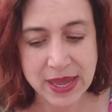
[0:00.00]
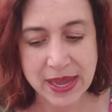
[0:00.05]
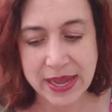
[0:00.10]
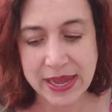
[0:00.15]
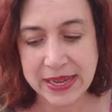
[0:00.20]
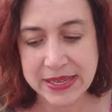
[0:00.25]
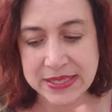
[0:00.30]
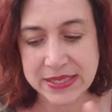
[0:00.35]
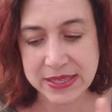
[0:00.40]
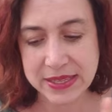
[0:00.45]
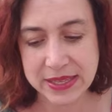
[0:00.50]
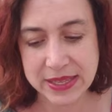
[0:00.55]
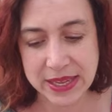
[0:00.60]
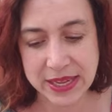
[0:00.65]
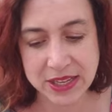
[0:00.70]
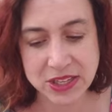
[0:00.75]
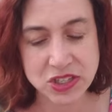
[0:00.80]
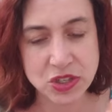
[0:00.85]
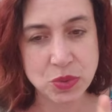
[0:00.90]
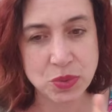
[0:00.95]
It's
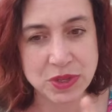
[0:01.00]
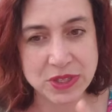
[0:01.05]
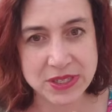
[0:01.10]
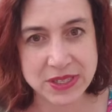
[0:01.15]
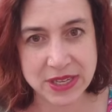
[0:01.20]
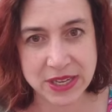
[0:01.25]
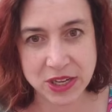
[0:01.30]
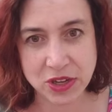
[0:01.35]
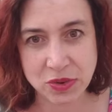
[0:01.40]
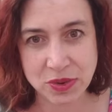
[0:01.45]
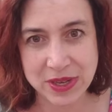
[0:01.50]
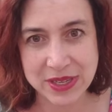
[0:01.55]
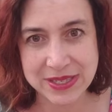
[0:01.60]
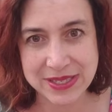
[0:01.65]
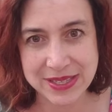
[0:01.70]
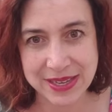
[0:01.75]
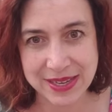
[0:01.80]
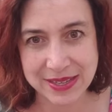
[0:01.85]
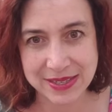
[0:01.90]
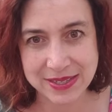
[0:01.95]
linked to a
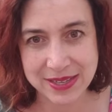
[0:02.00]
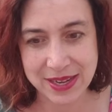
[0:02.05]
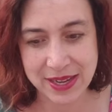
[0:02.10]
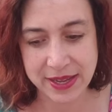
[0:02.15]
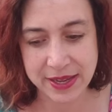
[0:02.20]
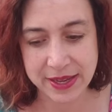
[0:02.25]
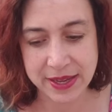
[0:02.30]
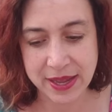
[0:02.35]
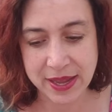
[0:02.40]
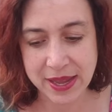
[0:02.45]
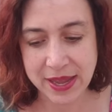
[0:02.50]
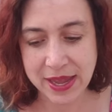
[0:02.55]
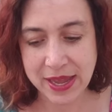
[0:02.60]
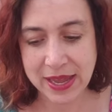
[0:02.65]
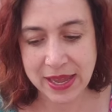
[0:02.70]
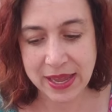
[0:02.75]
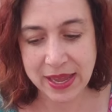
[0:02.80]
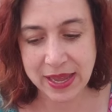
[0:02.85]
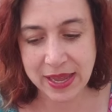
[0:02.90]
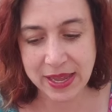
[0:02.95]
decreased intake
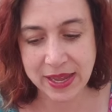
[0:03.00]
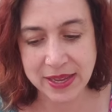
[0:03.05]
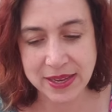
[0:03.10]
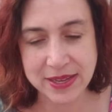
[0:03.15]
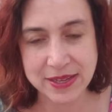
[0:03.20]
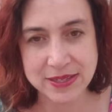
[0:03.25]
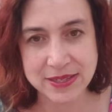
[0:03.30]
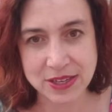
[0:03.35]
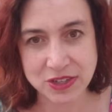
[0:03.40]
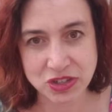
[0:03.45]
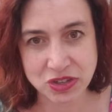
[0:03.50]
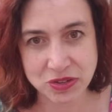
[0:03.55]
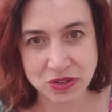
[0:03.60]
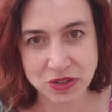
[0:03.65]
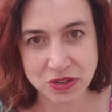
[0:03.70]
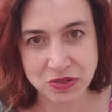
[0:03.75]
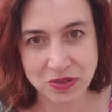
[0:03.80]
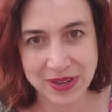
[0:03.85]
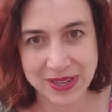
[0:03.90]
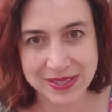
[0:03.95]
in essential
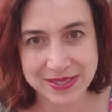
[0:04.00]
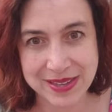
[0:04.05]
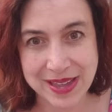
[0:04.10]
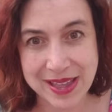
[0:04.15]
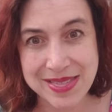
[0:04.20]
nutrients.